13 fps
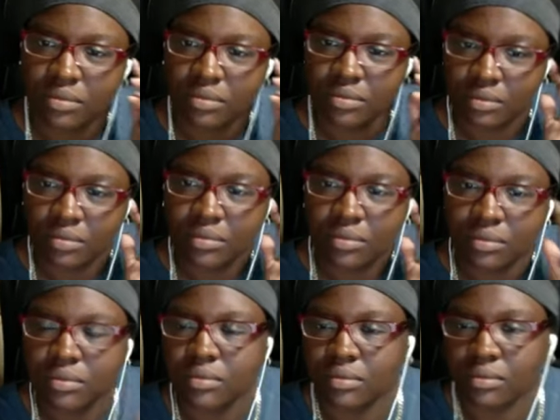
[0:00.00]

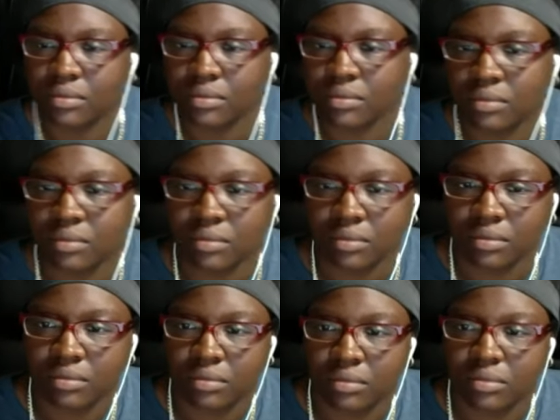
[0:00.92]

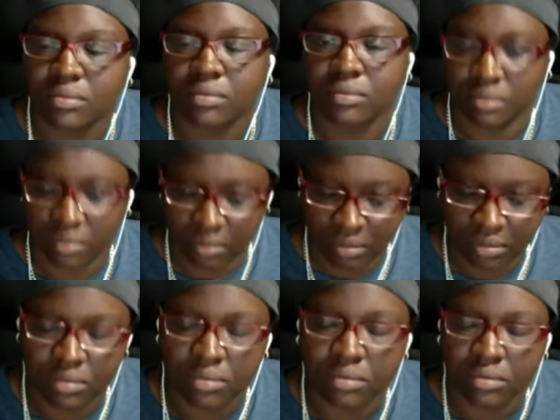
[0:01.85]

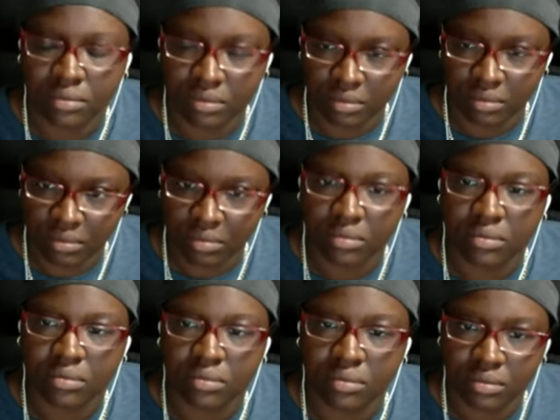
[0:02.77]

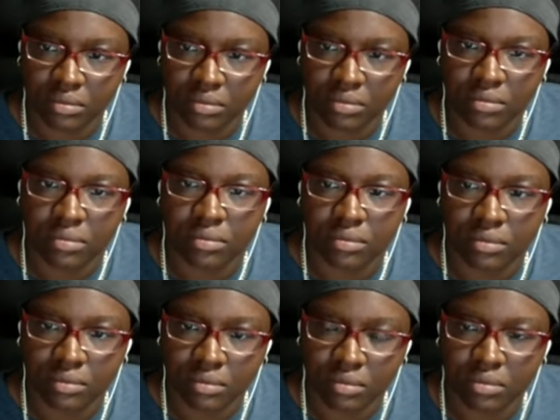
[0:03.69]

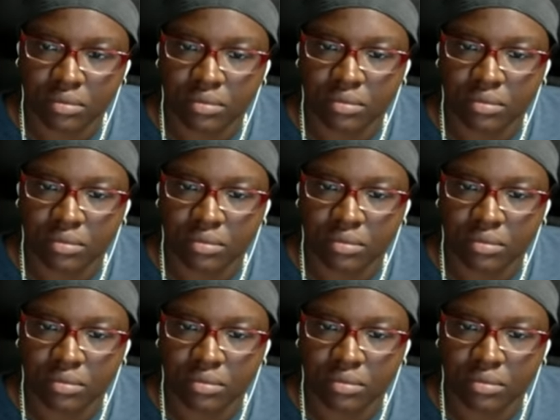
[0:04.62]
This person isn't speaking.